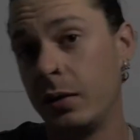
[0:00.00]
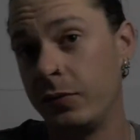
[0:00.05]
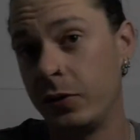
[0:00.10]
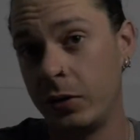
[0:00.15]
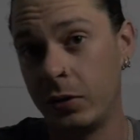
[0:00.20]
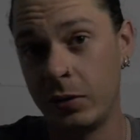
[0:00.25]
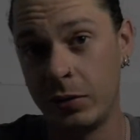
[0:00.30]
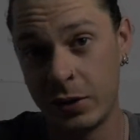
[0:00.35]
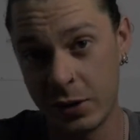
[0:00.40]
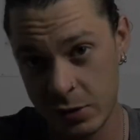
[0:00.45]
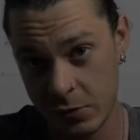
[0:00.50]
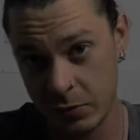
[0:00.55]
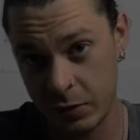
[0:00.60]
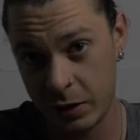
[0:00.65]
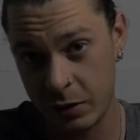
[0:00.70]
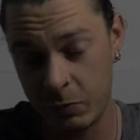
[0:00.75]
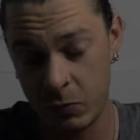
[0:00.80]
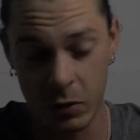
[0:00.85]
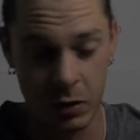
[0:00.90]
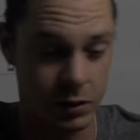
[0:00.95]
photo, it doesn't
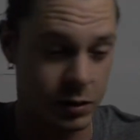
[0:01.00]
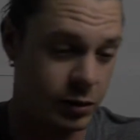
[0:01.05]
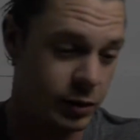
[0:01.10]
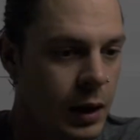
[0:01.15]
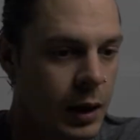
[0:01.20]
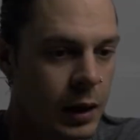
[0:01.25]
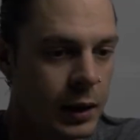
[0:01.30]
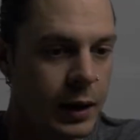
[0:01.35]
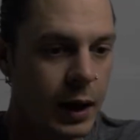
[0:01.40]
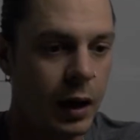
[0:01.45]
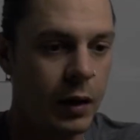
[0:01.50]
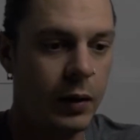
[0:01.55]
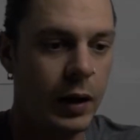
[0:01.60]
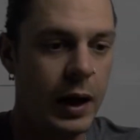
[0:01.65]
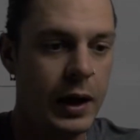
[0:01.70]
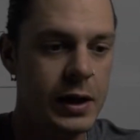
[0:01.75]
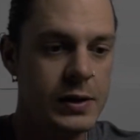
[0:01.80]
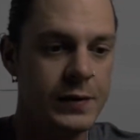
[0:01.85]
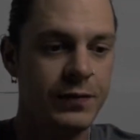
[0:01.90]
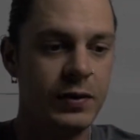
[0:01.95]
really work well. Now,
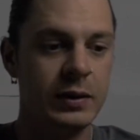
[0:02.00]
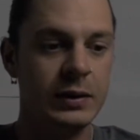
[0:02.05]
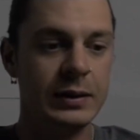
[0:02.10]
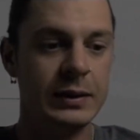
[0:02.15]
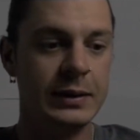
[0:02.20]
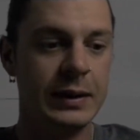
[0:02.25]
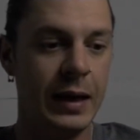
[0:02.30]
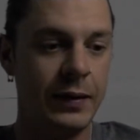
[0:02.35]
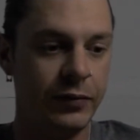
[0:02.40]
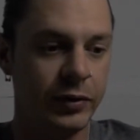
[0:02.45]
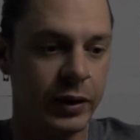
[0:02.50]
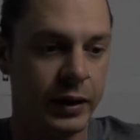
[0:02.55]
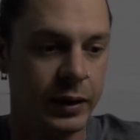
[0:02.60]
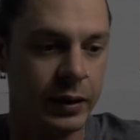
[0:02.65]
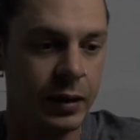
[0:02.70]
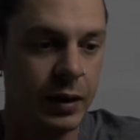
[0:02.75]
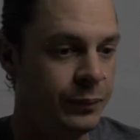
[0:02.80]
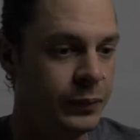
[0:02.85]
as for leveling,